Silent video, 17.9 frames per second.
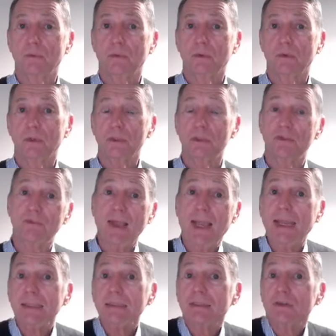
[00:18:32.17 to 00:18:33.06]
Because if
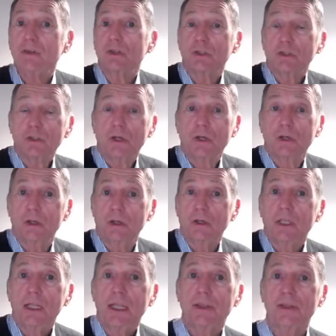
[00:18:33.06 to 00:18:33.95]
it ain't in the
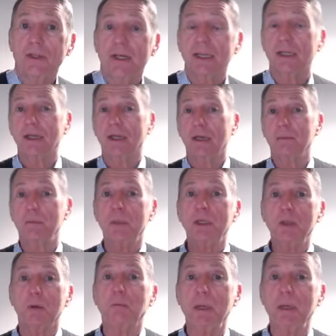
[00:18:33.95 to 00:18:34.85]
soil, then it can't be
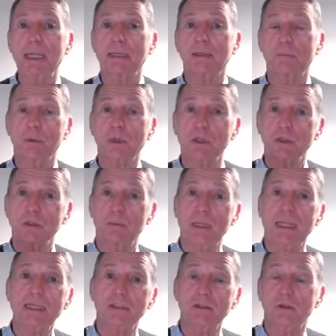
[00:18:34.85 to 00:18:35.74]
in the plant, because the
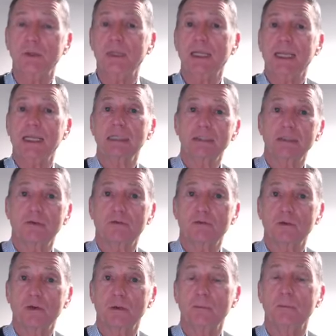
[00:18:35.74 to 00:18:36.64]
plant only gets it
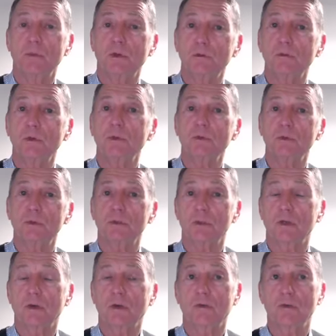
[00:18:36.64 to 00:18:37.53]
from the
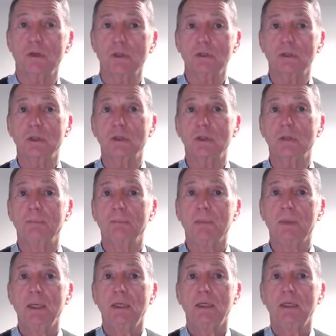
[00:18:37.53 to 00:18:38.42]
roots of the soil.
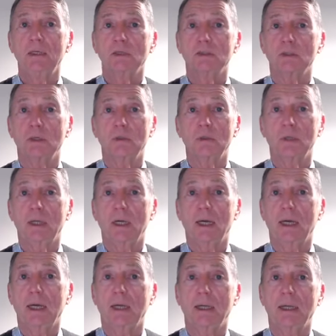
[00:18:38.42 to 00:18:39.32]
So,
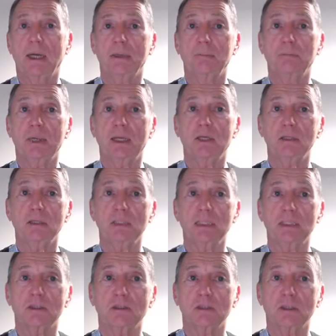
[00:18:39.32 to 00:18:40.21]
and because
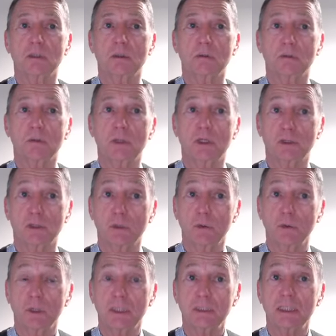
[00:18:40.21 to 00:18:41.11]
it's
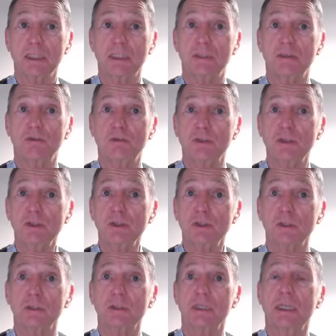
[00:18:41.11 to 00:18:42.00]
two things, it's
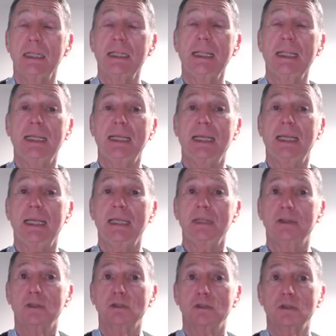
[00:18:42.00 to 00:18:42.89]
deficient
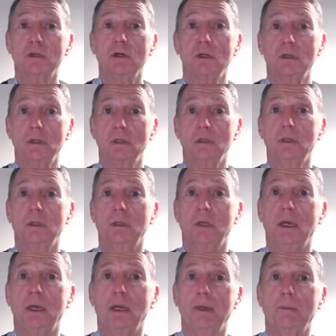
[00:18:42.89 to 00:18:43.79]
in the soil,
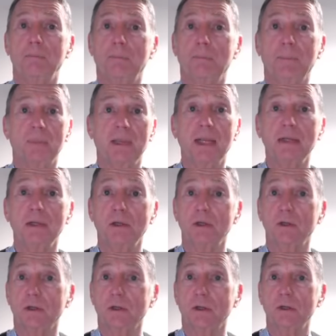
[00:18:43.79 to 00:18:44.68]
then
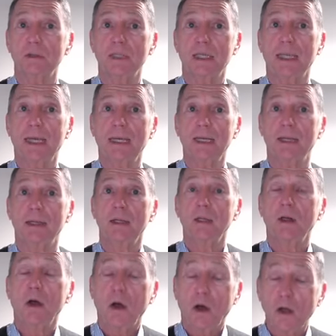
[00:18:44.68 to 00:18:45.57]
you're not going to get it.
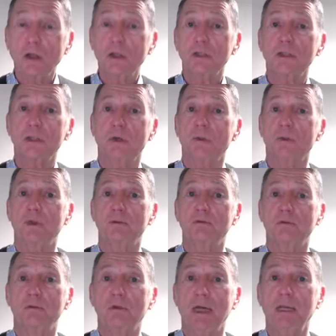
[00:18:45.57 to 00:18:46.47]
Also,
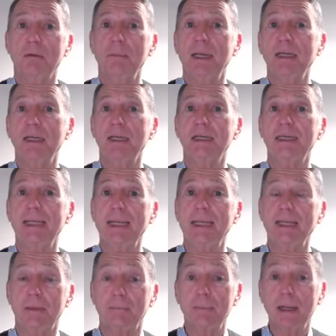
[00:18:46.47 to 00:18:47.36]
the recommended
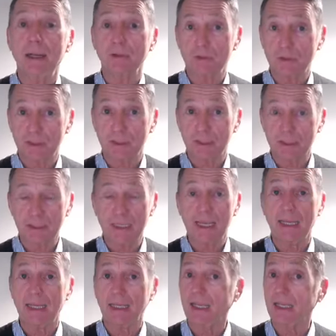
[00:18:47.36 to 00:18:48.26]
daily amount, as I
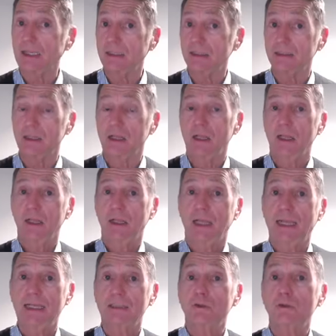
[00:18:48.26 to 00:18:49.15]
say, is
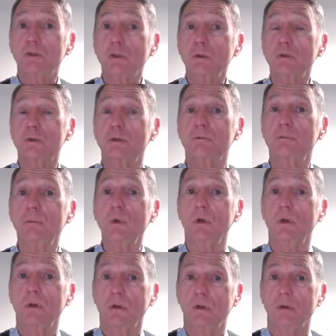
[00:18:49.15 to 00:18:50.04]
too
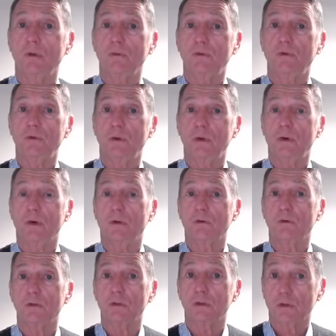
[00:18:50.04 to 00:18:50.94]
small for
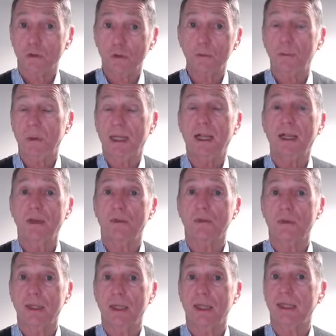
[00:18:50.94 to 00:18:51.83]
super
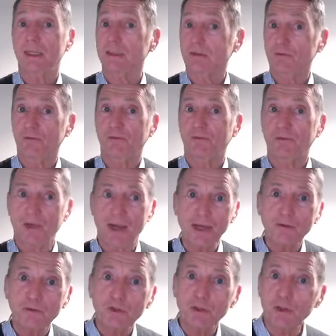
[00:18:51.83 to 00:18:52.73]
health. It's
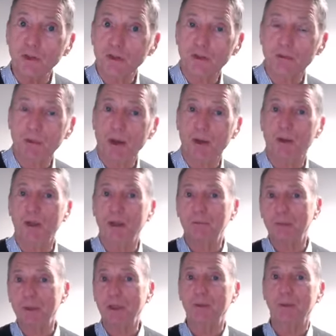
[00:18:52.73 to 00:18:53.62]
fine for just about
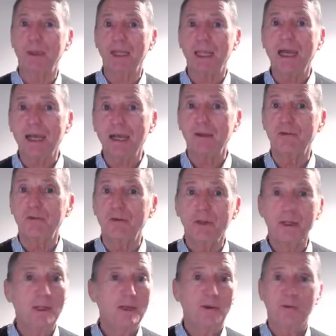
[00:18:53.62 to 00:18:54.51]
keeping you alive,
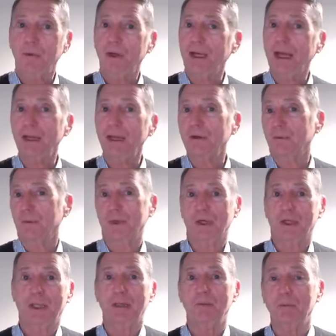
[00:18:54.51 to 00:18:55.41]
but I don't
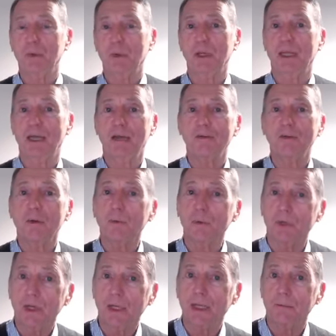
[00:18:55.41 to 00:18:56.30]
want to keep you alive. I
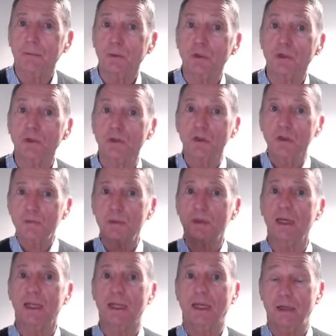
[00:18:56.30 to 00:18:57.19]
want to keep you
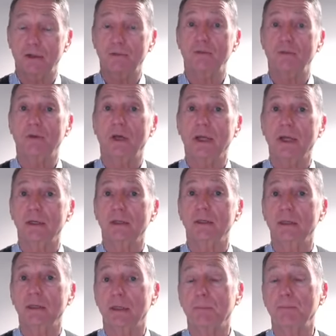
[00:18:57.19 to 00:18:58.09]
super alive
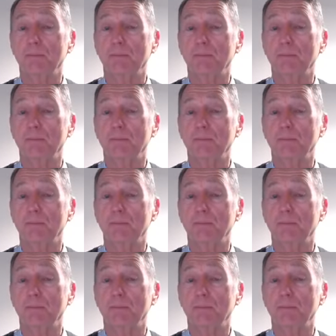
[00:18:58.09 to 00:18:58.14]
and